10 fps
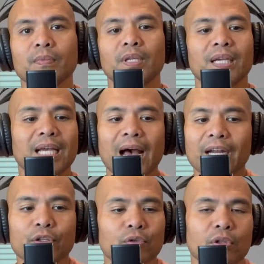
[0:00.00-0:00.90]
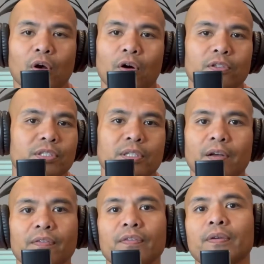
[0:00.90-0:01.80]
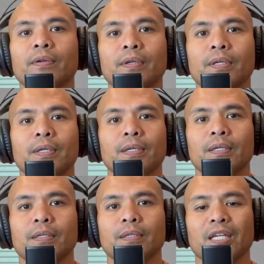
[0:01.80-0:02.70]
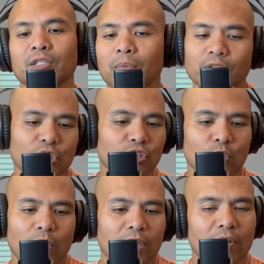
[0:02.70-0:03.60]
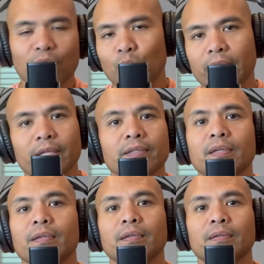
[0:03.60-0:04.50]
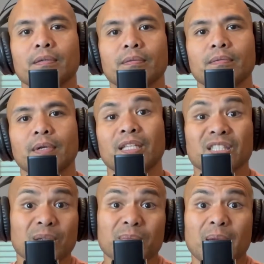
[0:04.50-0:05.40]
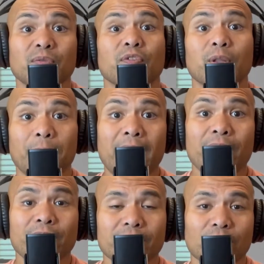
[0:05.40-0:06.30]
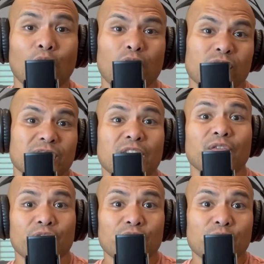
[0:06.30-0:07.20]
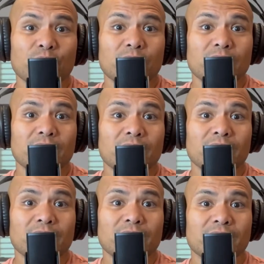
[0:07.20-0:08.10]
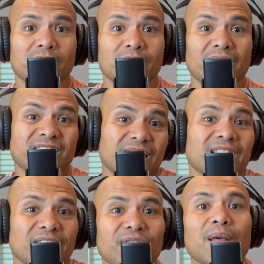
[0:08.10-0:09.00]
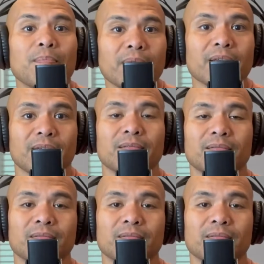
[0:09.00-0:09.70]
You got to do the hard stuff as much as you want to avoid it. And sometimes for the parent, the hardest thing for you is to leave them be.